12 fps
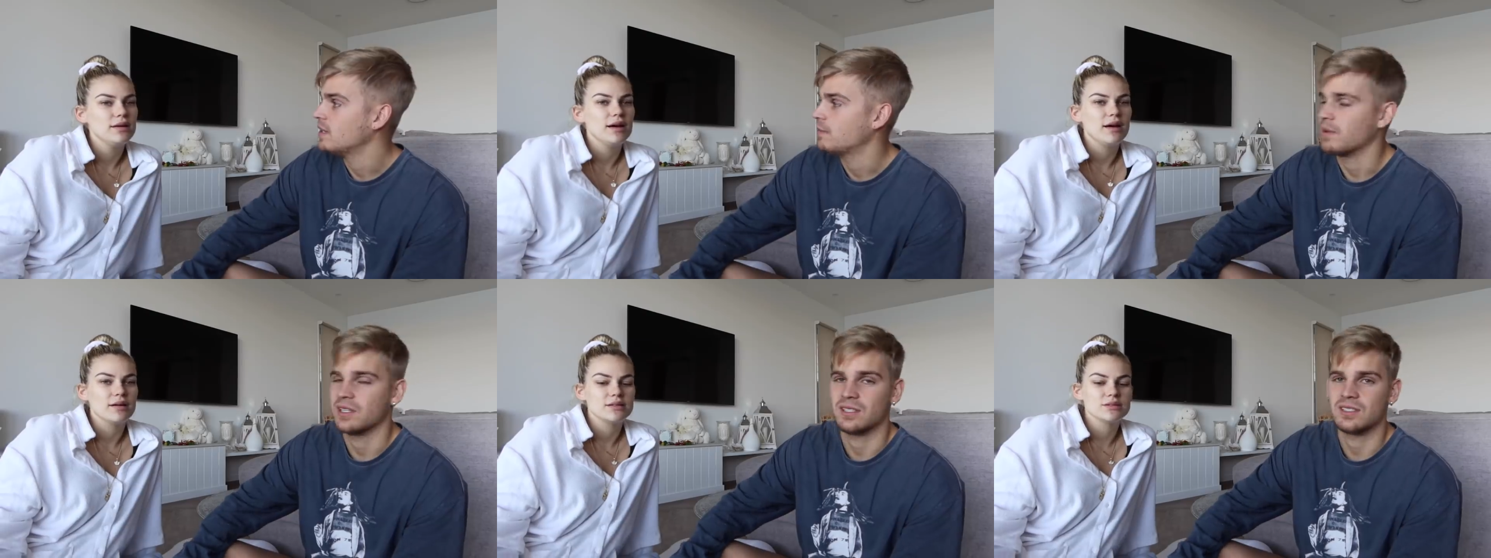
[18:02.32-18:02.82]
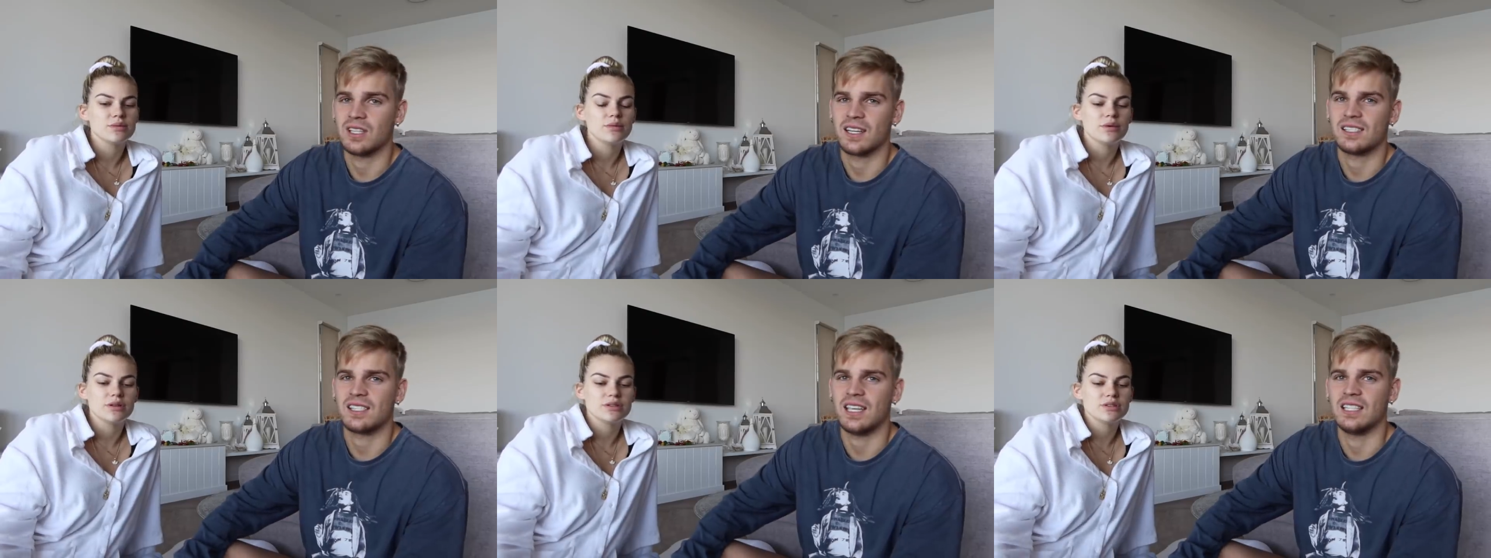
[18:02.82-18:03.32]
Speaker 1: Yeah. Because it's
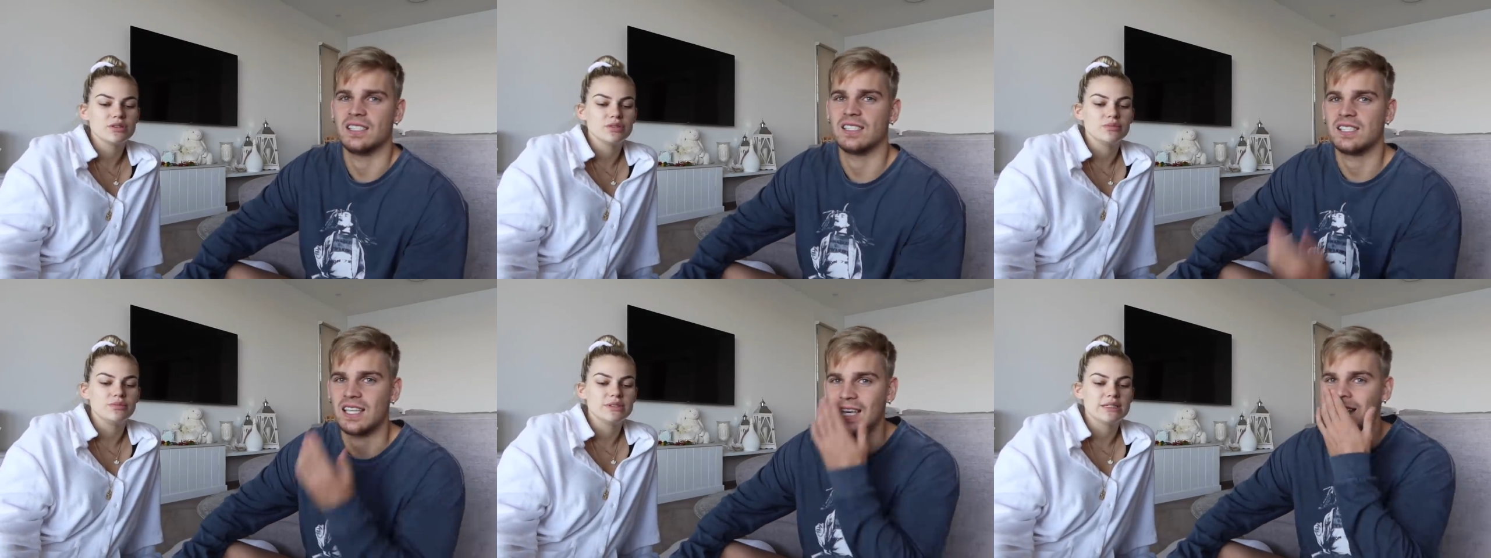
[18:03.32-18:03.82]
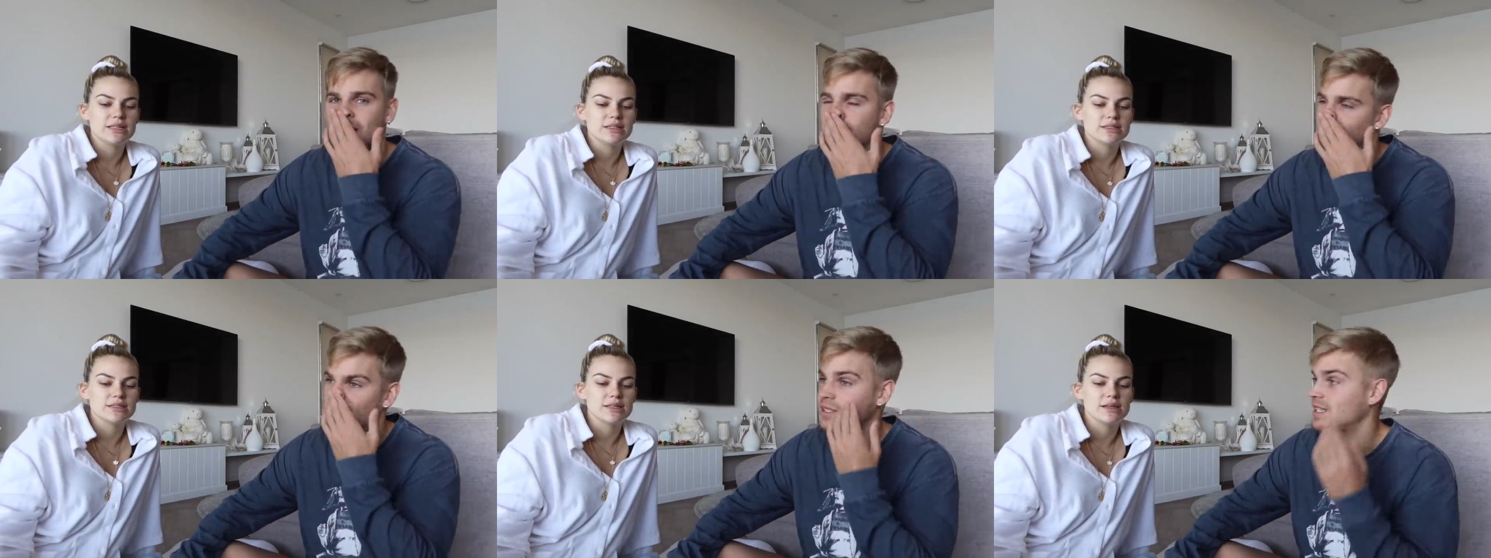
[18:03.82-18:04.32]
like skin to skin, skin and
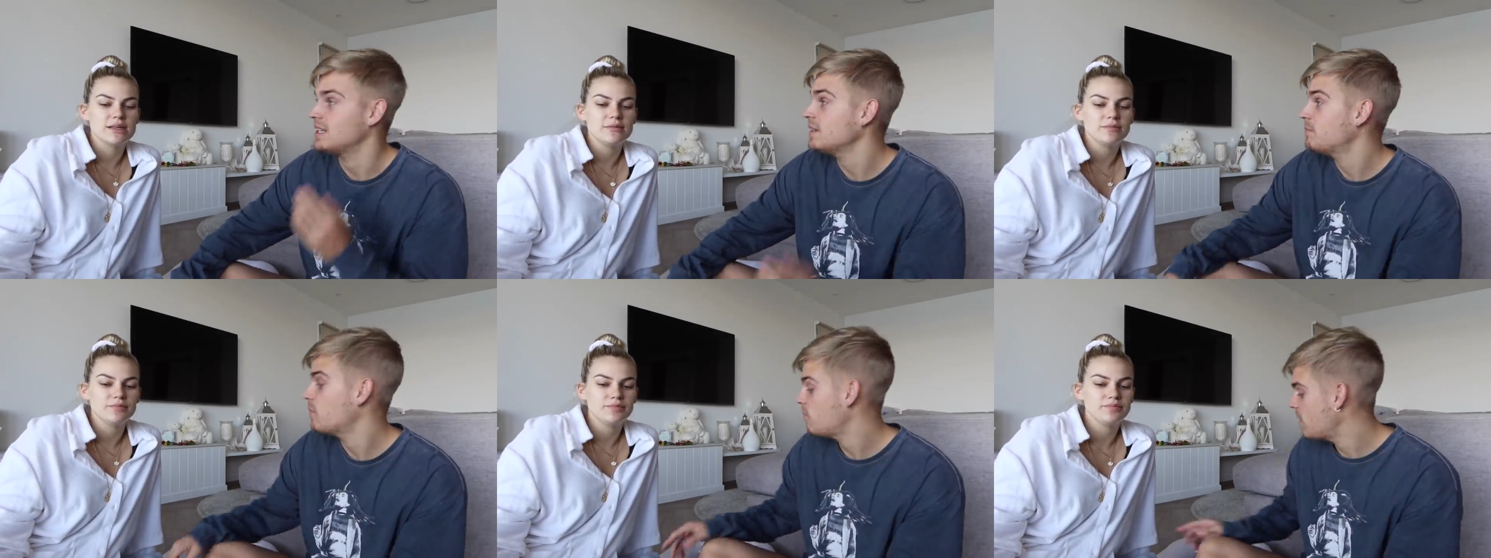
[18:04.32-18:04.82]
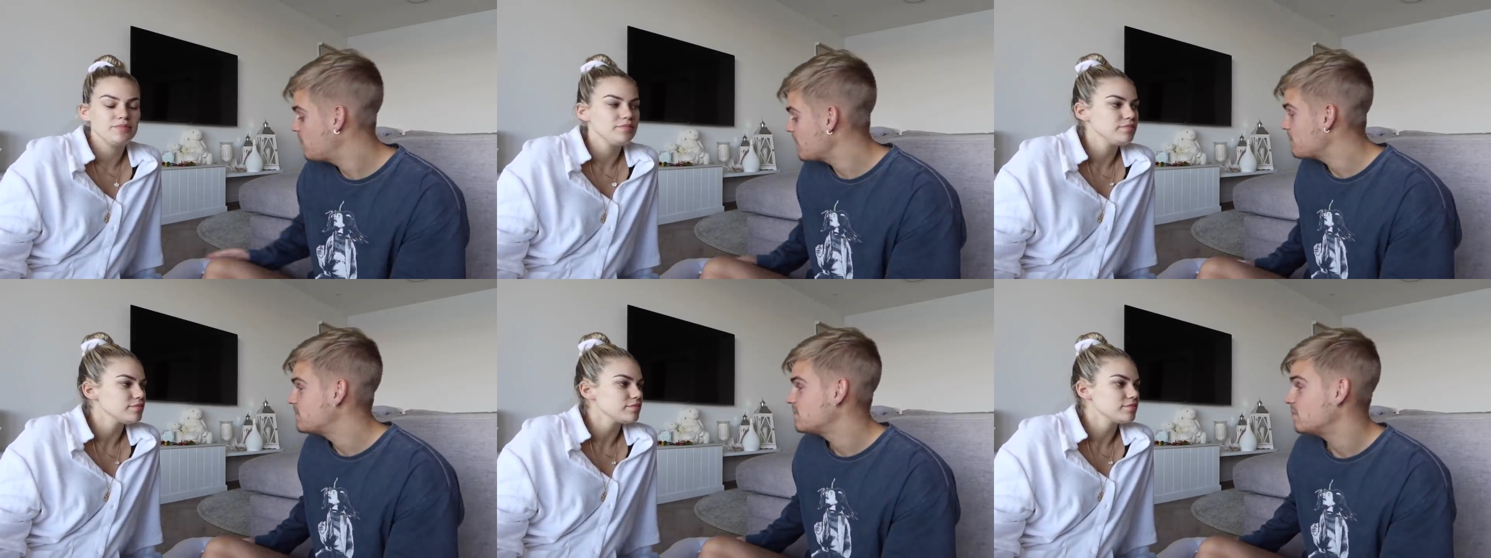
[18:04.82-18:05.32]
the bonding. Skin. But when
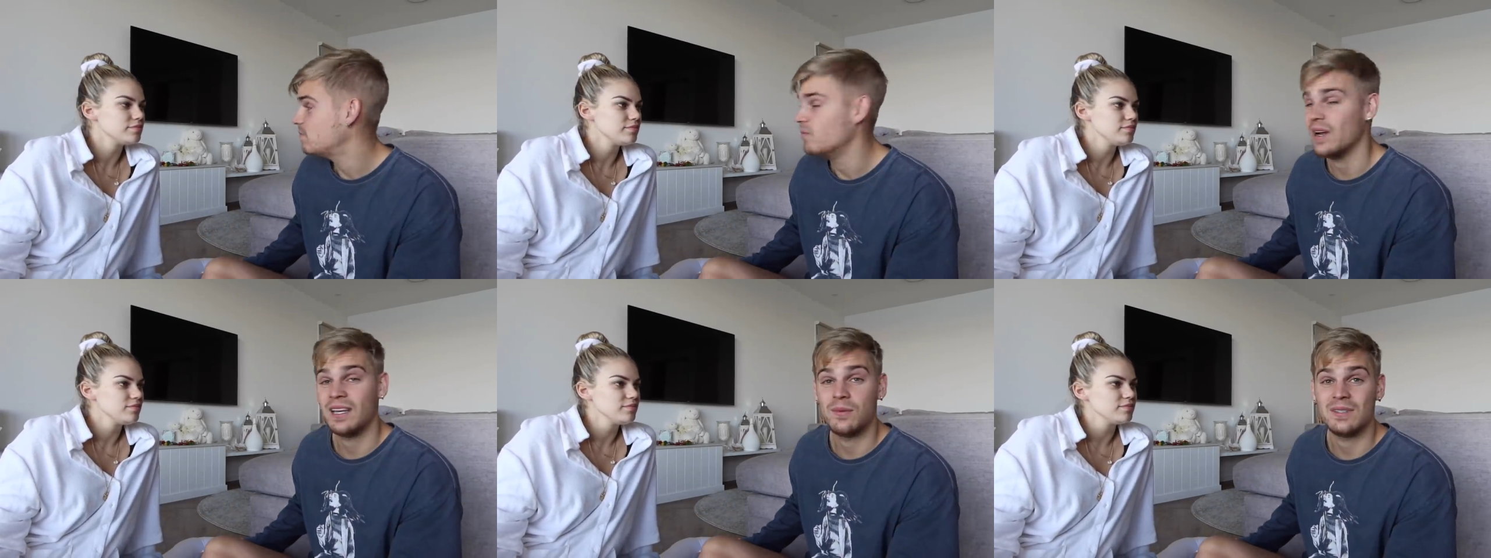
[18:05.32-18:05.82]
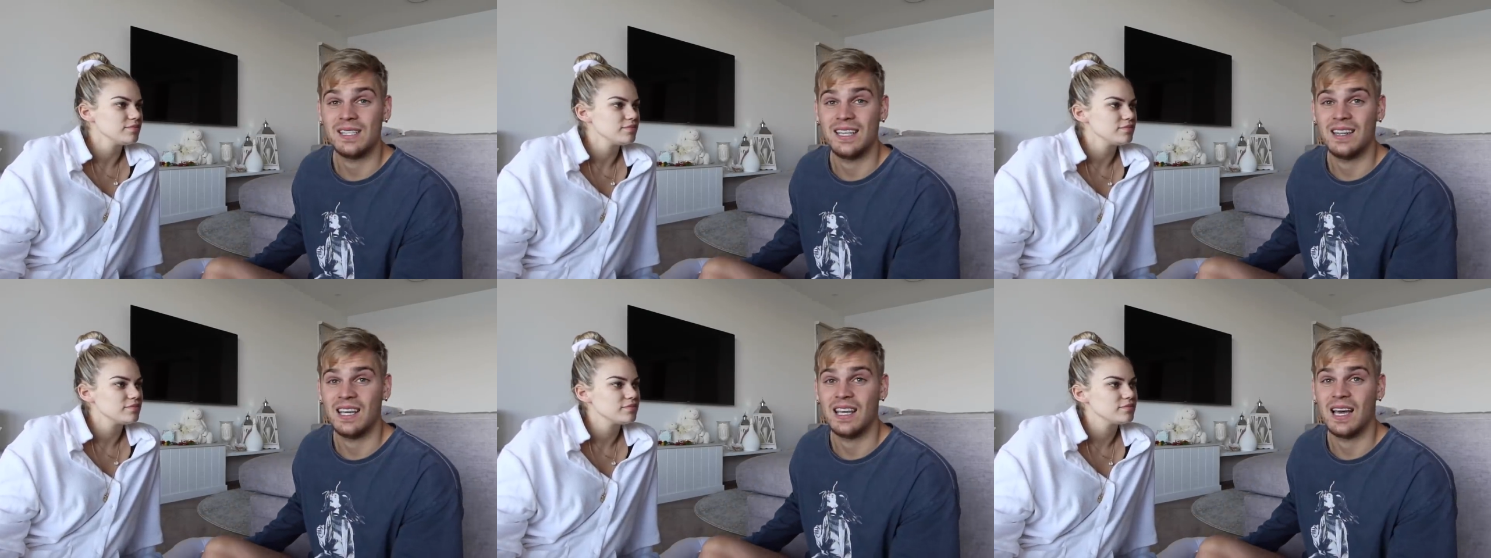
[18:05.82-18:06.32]
we when he was
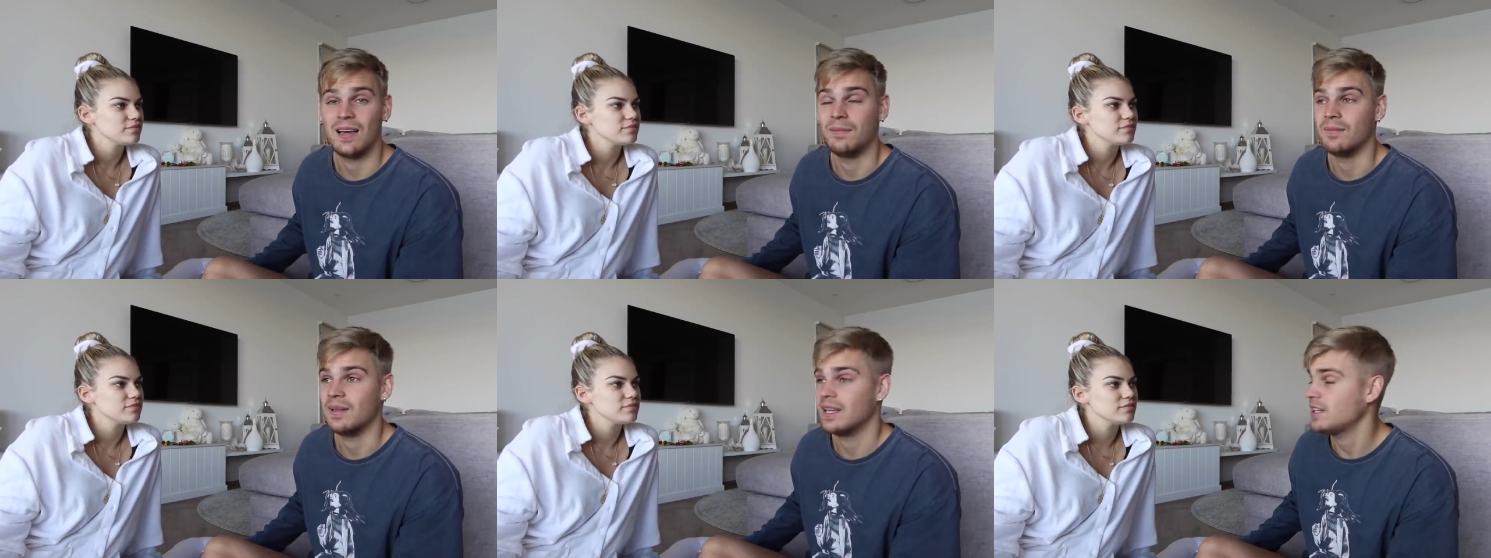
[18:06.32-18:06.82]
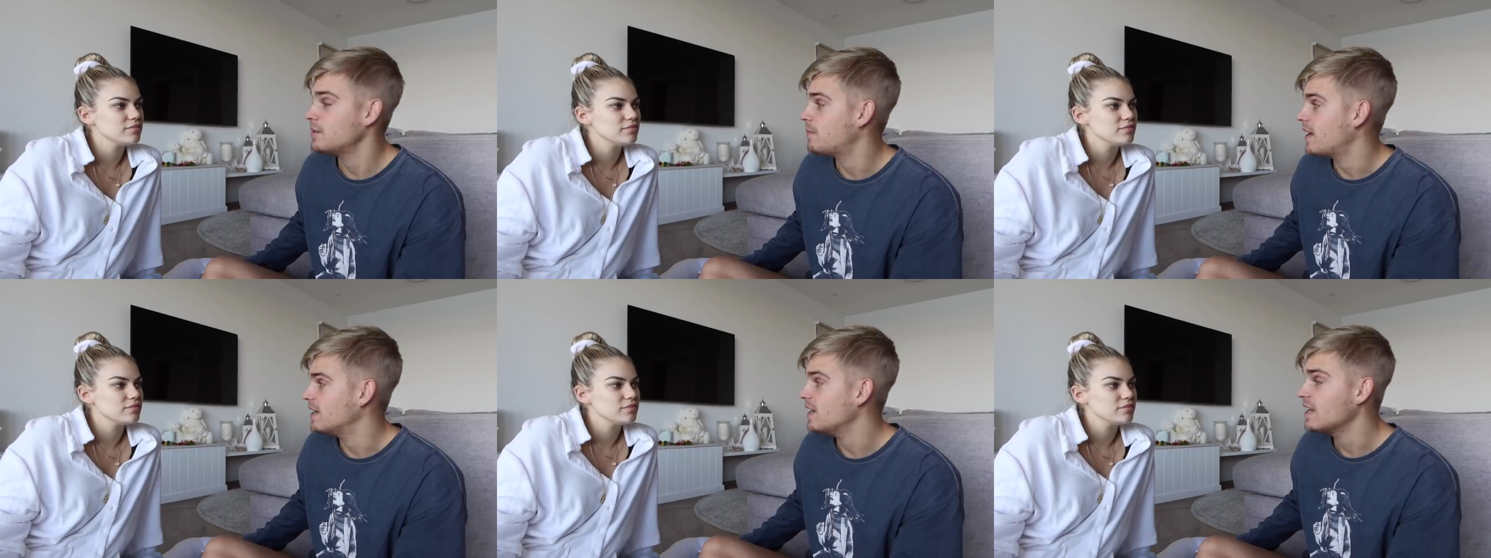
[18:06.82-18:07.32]
in the um,
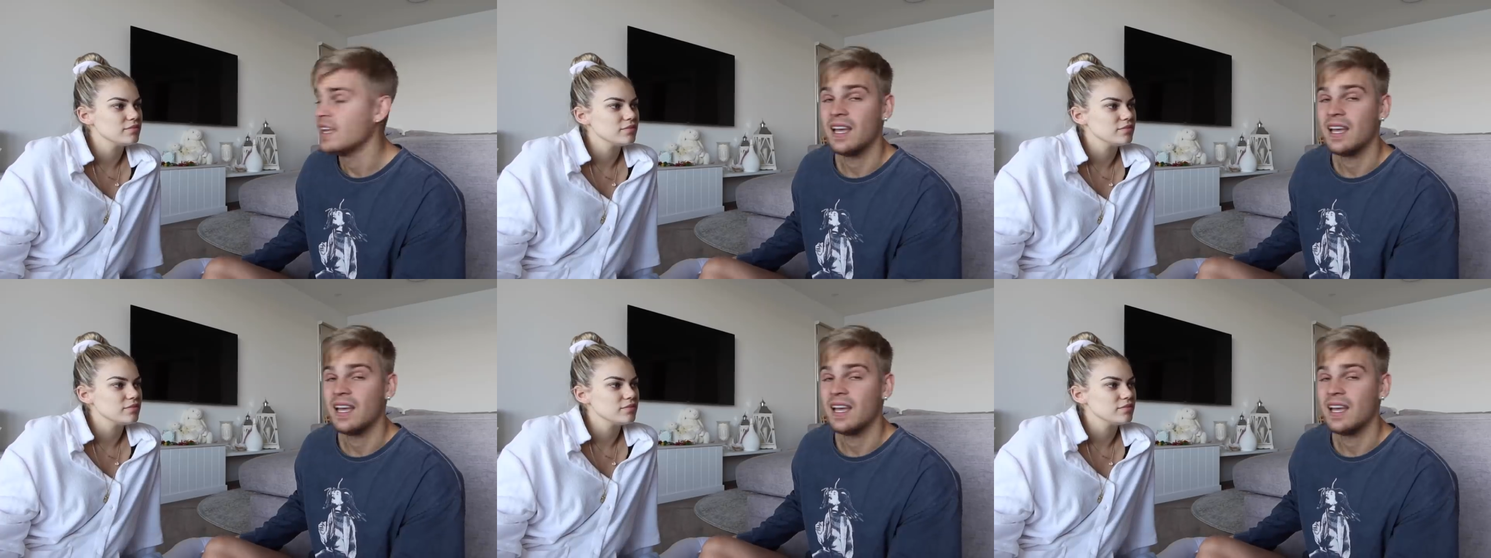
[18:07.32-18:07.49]
incubator,